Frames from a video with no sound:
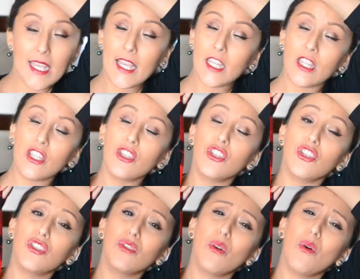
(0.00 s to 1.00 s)
It
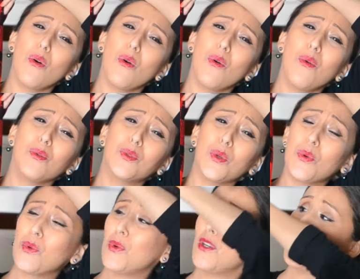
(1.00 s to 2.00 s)
is so,
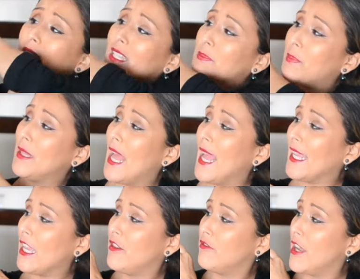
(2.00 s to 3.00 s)
so gorgeous. It's
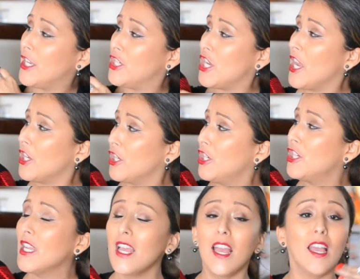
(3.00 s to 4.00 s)
black and red
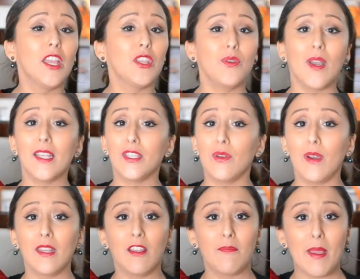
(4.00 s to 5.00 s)
checkered. You guys know
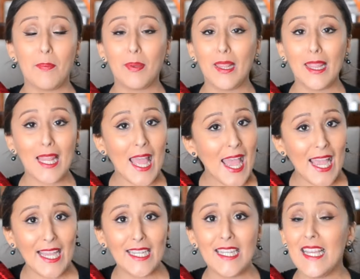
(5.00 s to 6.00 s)
I love my
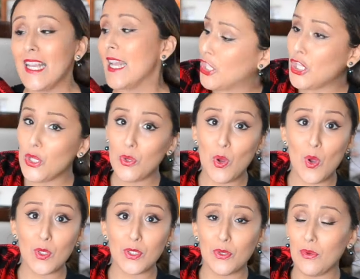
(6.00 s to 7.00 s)
plaid. Cute
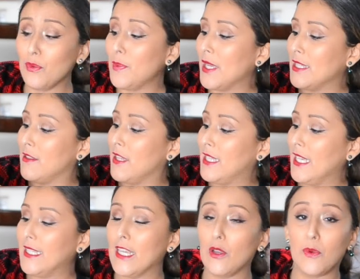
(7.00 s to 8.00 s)
also because of the
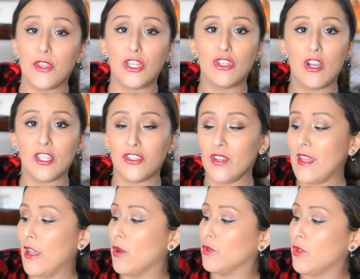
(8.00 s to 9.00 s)
detail with the drawstring
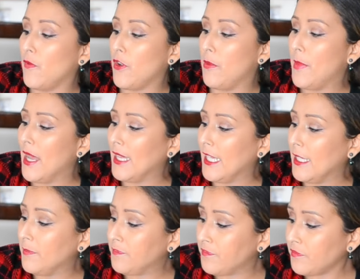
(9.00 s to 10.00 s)
that goes over your belly.